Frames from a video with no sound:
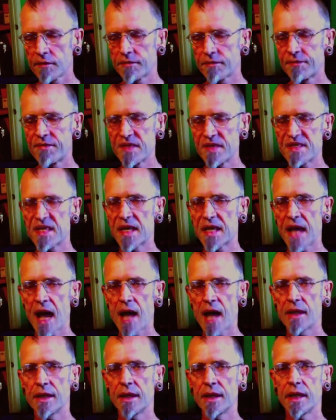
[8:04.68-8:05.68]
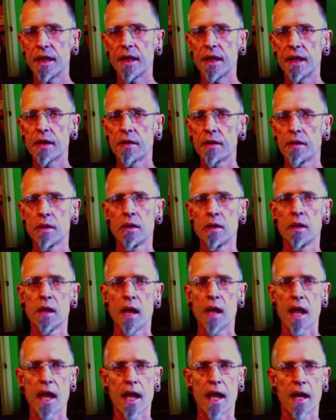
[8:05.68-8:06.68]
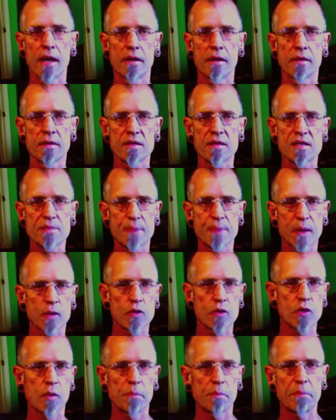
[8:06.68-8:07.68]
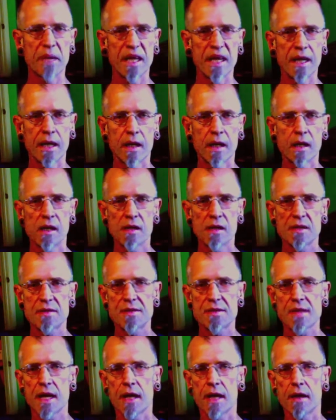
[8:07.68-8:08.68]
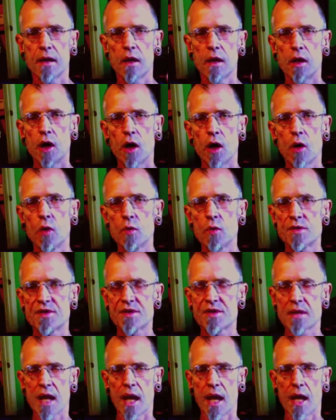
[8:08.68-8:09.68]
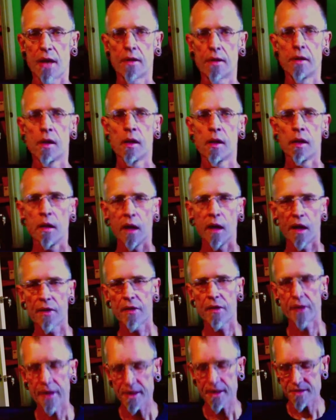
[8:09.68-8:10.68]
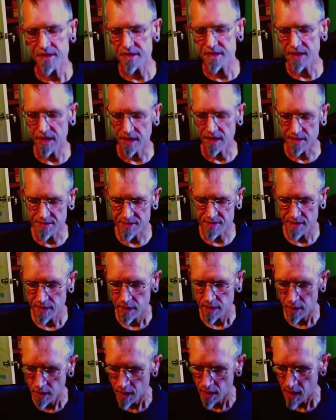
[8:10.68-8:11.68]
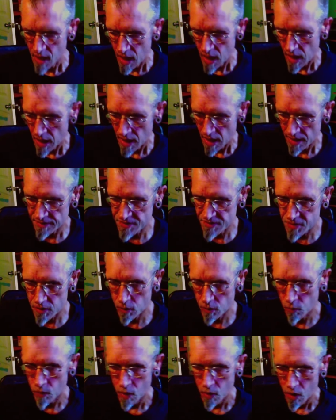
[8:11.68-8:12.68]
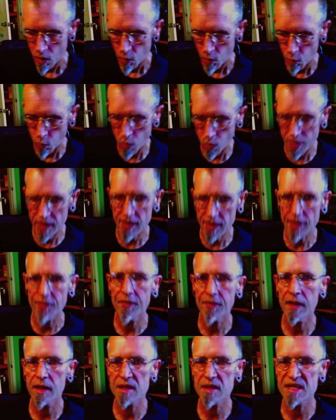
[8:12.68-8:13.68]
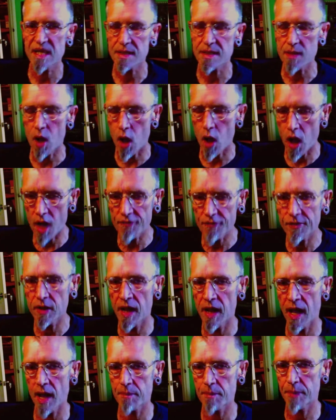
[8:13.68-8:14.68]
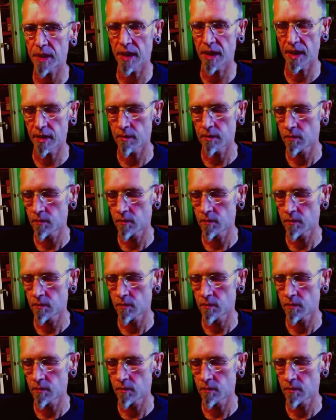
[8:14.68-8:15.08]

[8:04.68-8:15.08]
physicality and spiritual beings and ghosts and other entities. And so one of the things that's often happening,